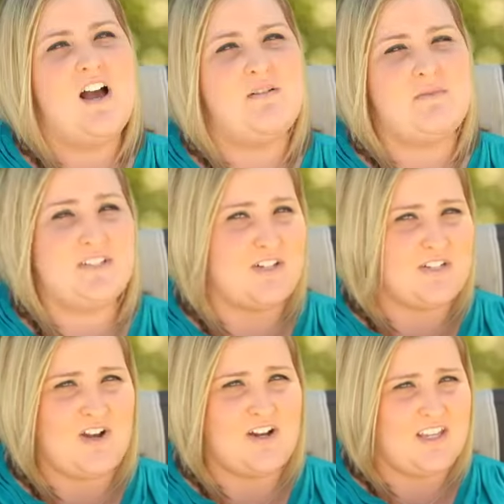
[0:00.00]
And um, we started
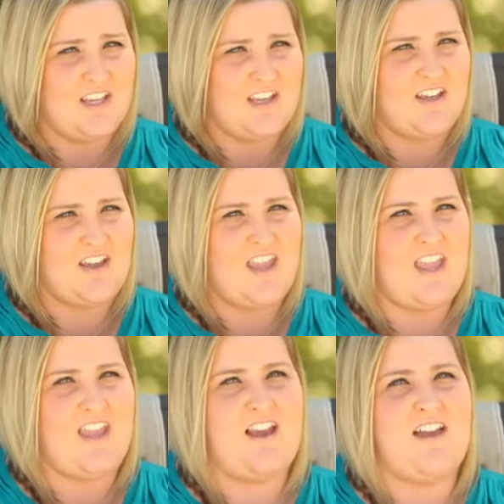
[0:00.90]
talking,
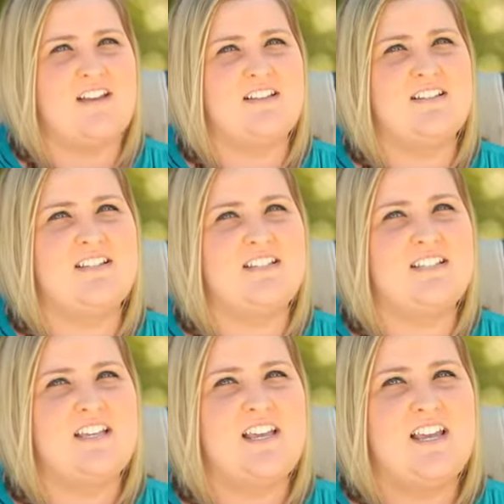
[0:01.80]
and
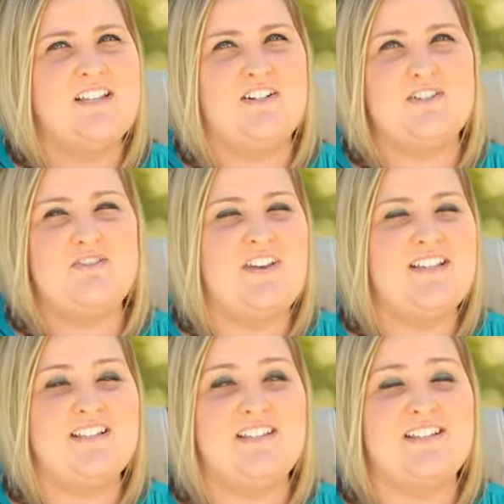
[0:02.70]
Dr. Feiz
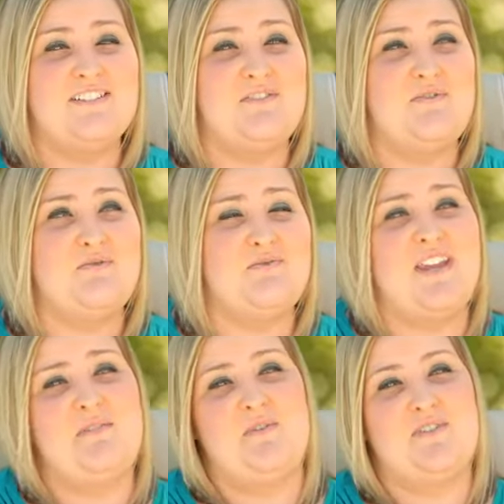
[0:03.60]
has a
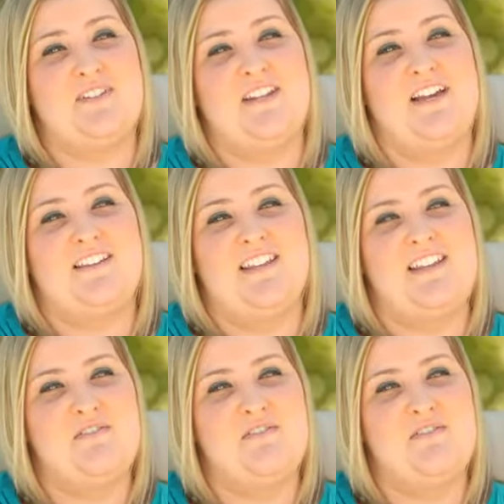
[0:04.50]
great personality.